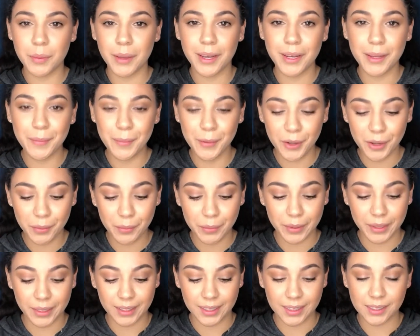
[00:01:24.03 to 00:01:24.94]
anymore,
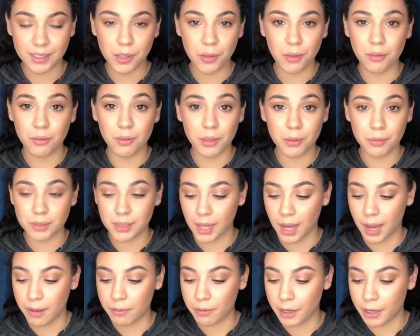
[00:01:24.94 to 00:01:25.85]
but these are the only ones I
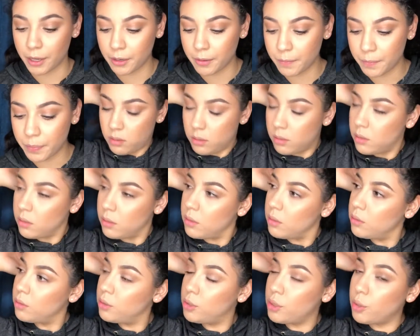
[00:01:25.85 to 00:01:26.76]
have right now.
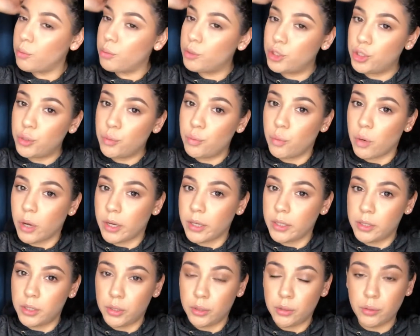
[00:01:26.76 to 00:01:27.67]
So what you want
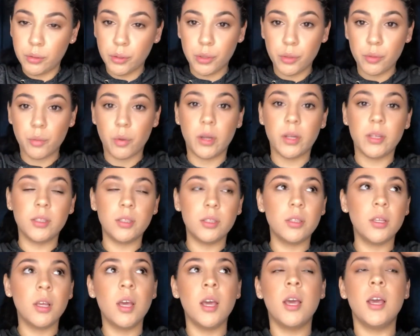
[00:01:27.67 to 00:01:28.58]
to do, you want to,
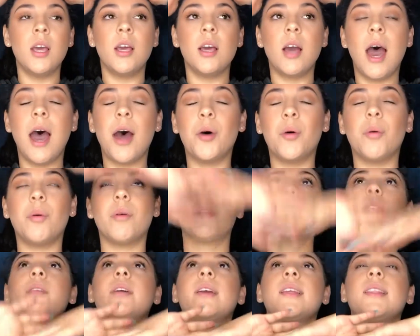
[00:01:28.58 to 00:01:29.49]
how,
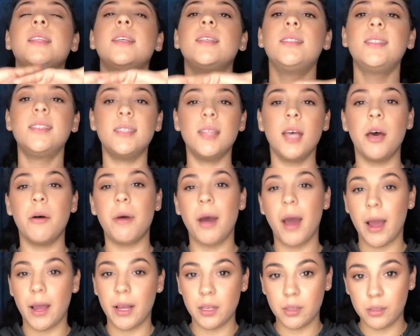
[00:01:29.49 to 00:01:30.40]
okay, this is how
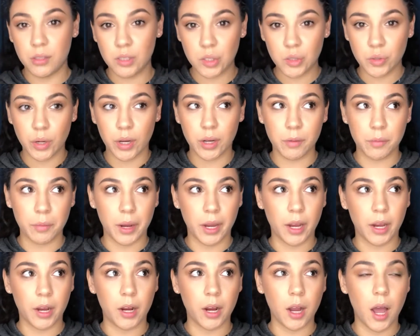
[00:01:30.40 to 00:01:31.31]
I used to straighten my
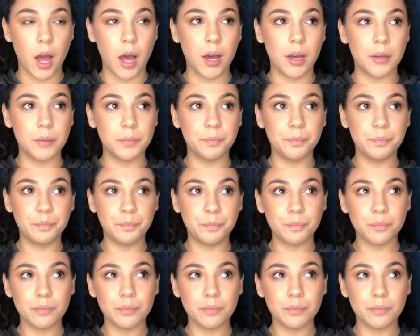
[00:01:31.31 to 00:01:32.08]
hair. Um,